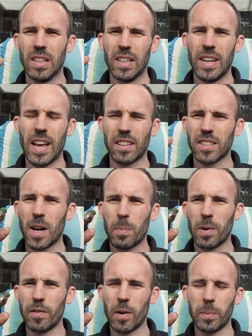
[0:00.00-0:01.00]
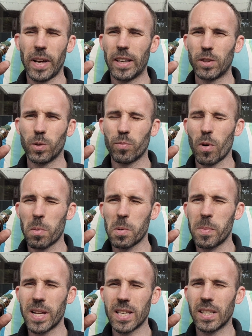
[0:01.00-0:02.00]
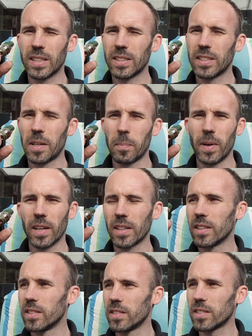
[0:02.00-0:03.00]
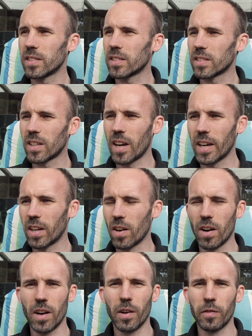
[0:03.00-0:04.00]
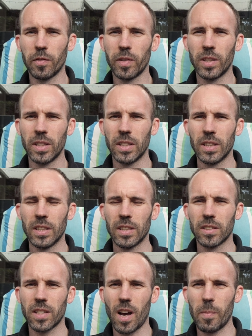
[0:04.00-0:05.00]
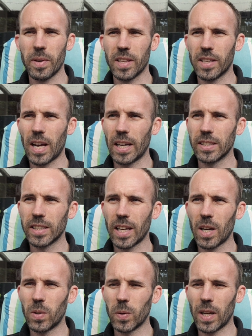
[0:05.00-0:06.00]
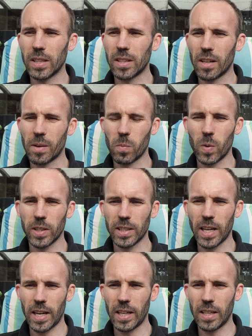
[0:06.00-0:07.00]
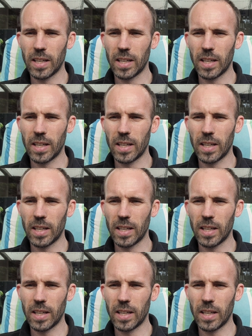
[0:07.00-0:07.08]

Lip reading: Next couple of updates will probably be similar because I ain't got enough time in the day to get all that done in one day.